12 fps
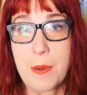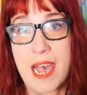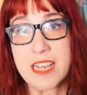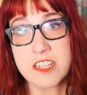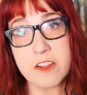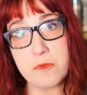
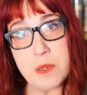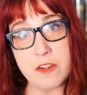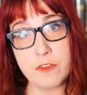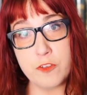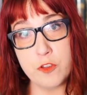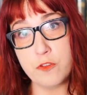past, I've made a
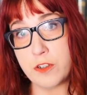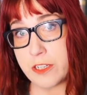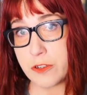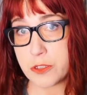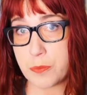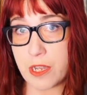few
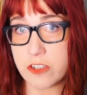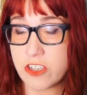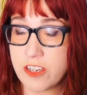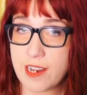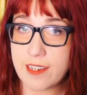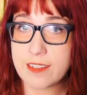videos about
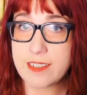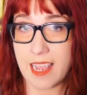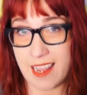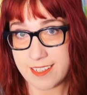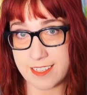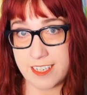genetic
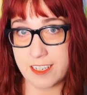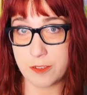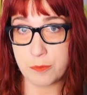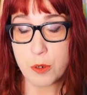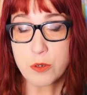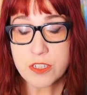testing,
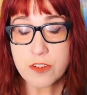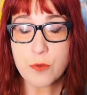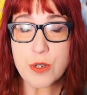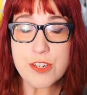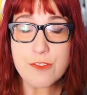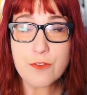most of
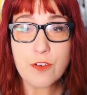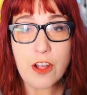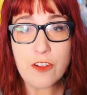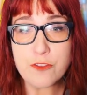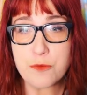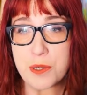which
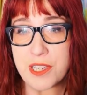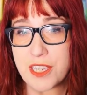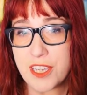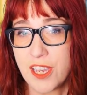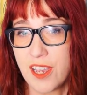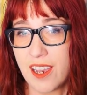involve
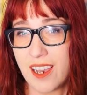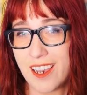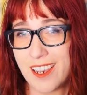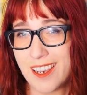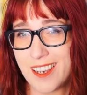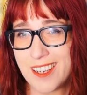me
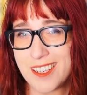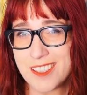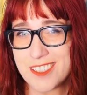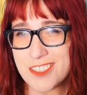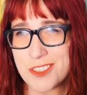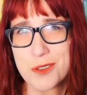uh,
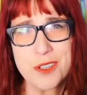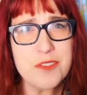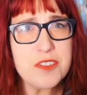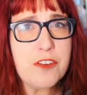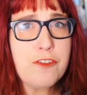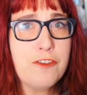sort of
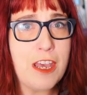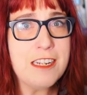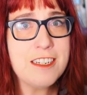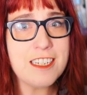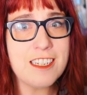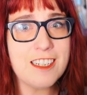
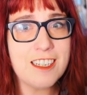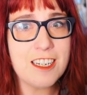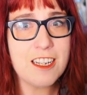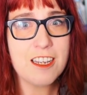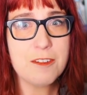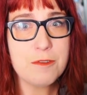defending